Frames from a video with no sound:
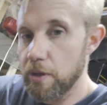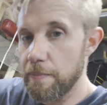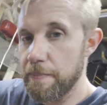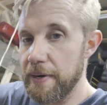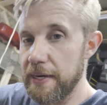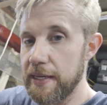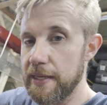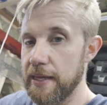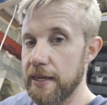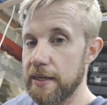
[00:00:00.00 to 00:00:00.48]
up
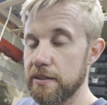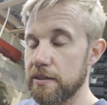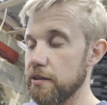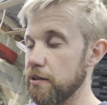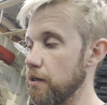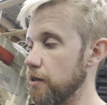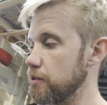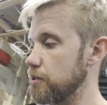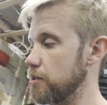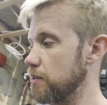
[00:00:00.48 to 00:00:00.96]
any of that
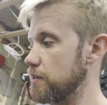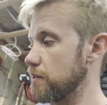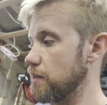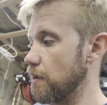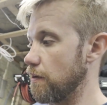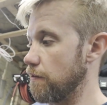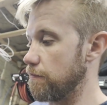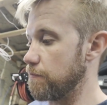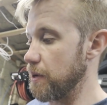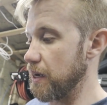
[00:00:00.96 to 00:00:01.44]
sludge and
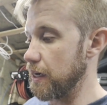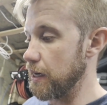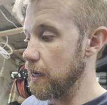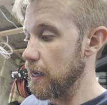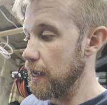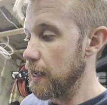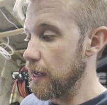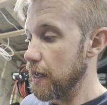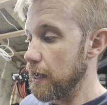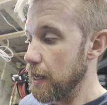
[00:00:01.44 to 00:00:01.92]
stuff. But
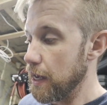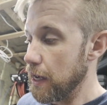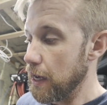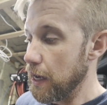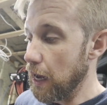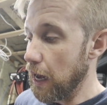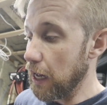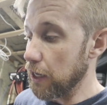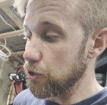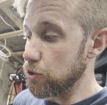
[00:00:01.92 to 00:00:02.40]

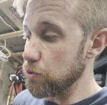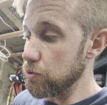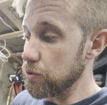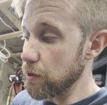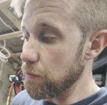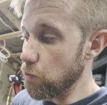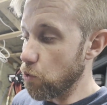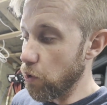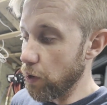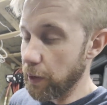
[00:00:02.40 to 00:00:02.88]
I'll do
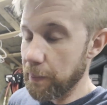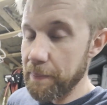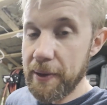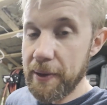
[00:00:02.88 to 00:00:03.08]
some quick